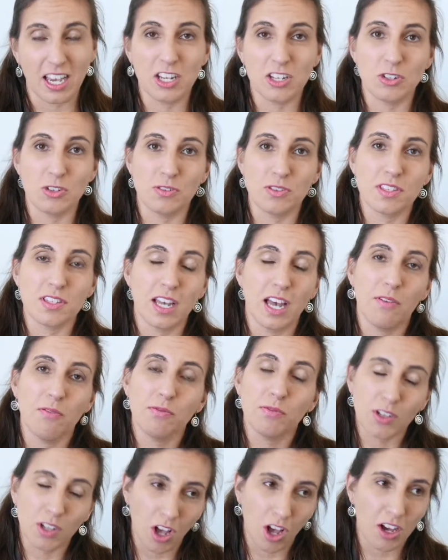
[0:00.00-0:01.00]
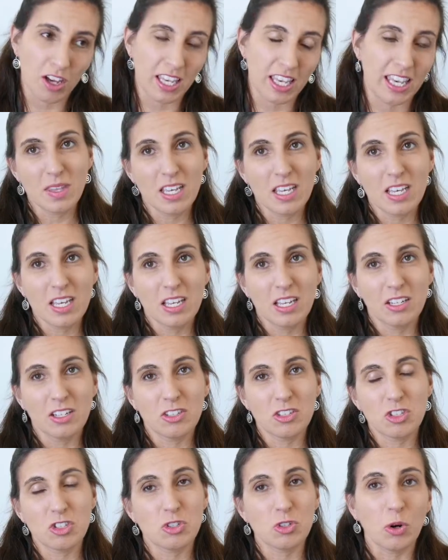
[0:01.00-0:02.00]
I do some vlogging,
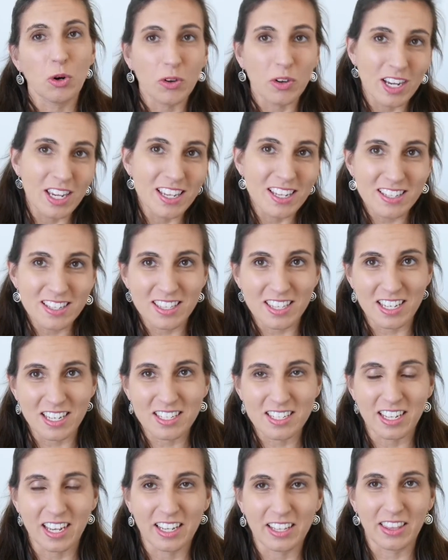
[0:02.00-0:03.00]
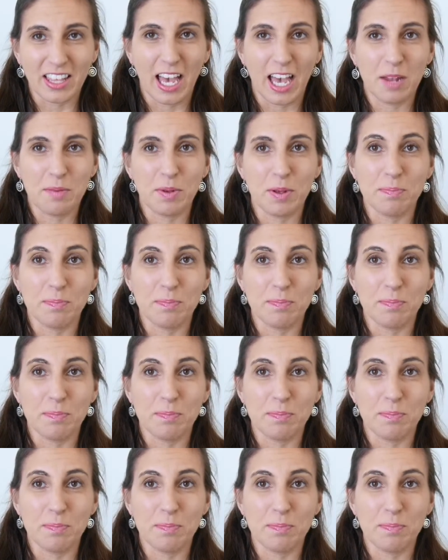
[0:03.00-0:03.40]
stories, things like that,